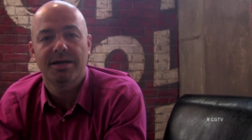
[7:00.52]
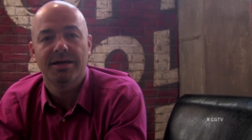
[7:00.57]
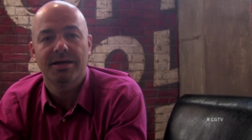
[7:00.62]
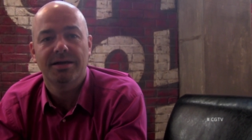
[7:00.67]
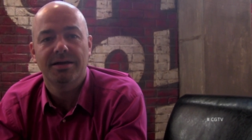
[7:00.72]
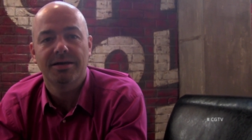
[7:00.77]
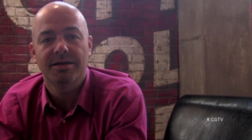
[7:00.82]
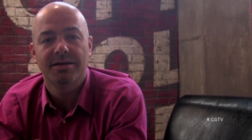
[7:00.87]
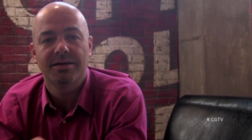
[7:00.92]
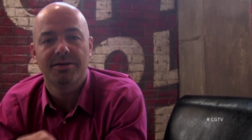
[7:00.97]

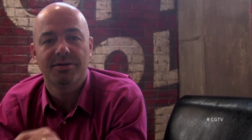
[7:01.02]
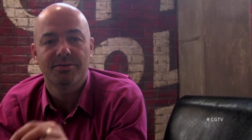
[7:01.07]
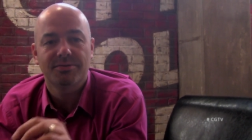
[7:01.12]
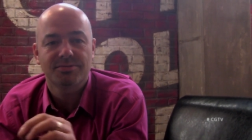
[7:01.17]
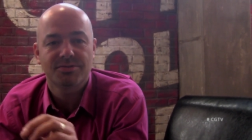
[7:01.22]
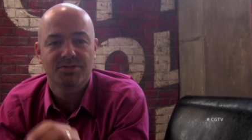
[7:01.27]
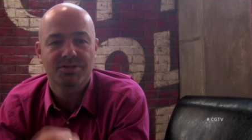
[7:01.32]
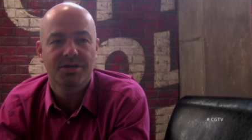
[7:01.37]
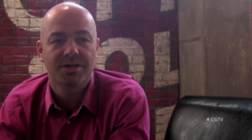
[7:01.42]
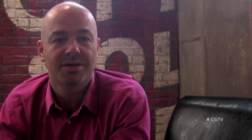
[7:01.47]
uh, you
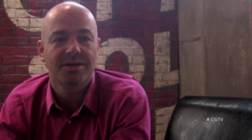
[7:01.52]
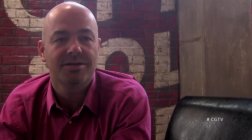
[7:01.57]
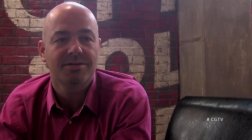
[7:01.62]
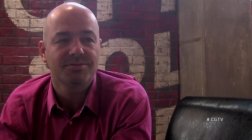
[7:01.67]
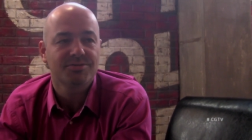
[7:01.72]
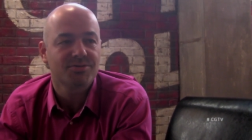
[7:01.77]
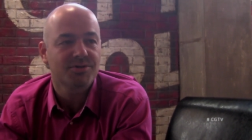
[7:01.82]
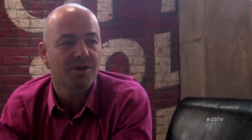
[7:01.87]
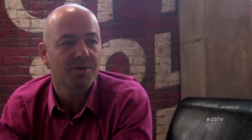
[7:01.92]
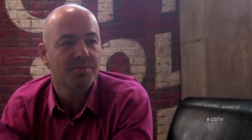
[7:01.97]
know,
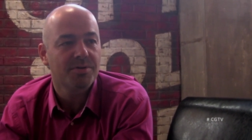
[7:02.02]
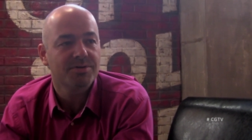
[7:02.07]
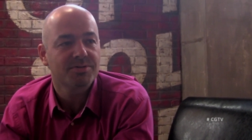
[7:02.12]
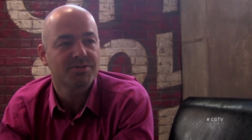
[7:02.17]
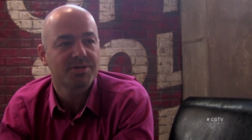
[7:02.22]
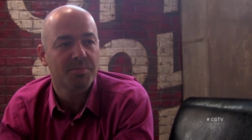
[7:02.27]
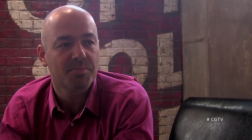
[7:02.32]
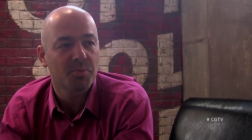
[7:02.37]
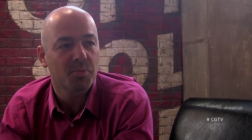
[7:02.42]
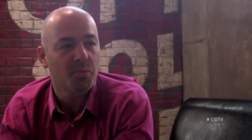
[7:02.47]
Seattle
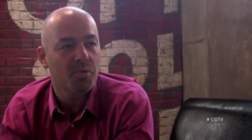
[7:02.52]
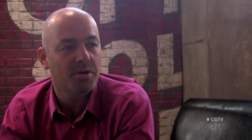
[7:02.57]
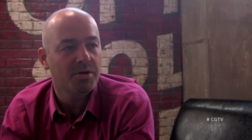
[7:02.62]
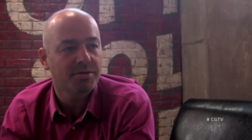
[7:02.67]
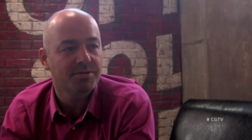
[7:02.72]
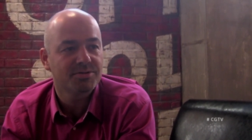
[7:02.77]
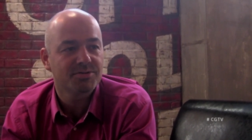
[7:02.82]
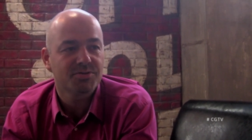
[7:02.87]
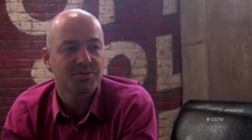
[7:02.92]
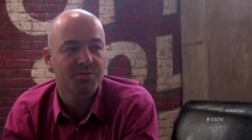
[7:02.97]
Starbucks number
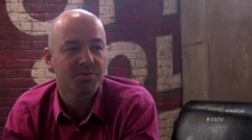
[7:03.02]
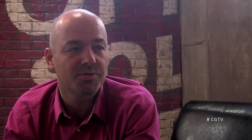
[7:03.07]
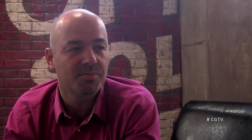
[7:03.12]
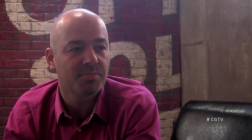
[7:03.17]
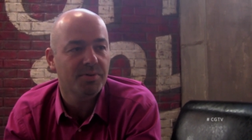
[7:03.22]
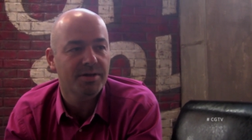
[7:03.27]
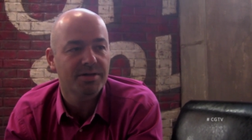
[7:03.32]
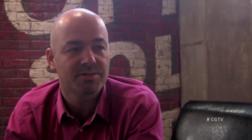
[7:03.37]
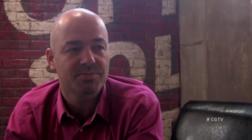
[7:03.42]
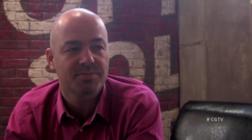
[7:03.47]
one store,
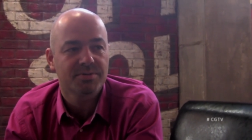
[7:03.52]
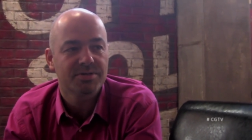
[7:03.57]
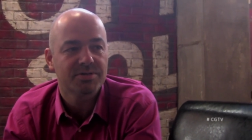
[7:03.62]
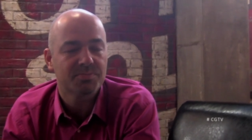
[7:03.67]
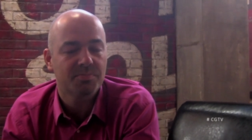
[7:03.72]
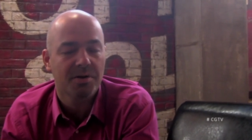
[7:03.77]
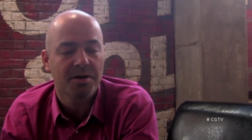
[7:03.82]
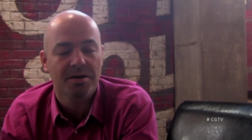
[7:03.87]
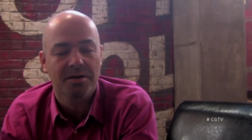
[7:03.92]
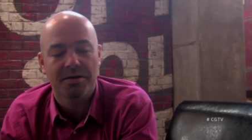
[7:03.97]
Pike's
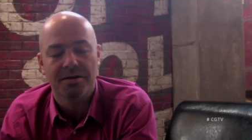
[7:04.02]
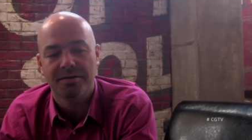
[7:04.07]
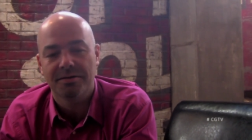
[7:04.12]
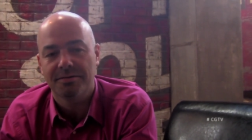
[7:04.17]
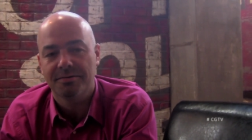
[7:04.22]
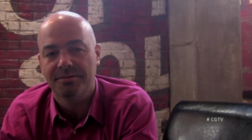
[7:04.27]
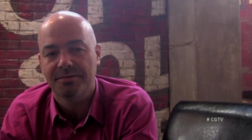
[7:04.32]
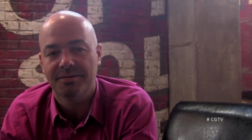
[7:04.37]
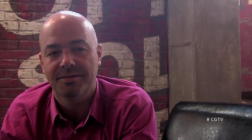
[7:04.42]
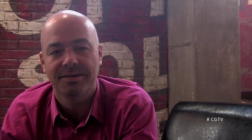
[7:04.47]
Place
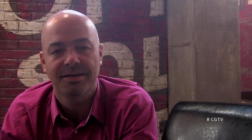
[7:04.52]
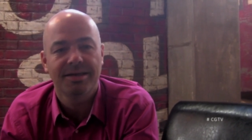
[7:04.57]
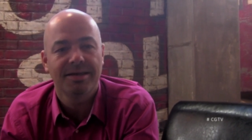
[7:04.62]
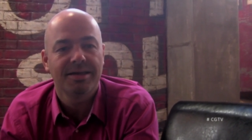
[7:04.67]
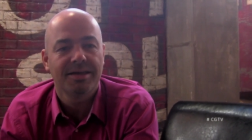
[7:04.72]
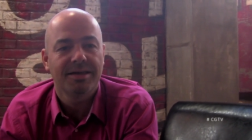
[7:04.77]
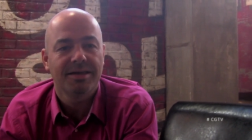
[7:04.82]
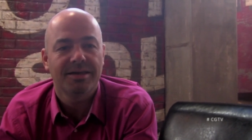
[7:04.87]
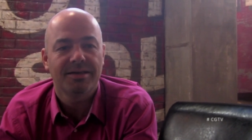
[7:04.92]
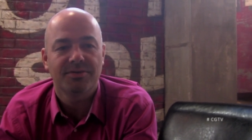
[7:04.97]
Market,
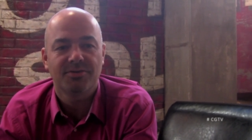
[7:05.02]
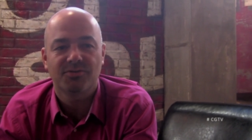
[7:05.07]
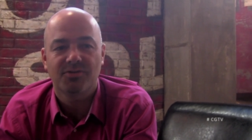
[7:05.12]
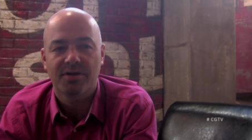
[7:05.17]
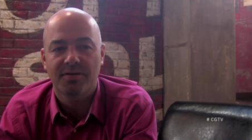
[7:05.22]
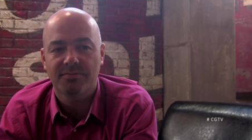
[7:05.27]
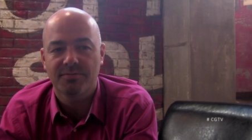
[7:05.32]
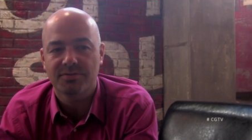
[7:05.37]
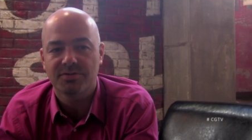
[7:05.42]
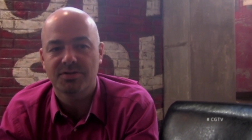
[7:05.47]
San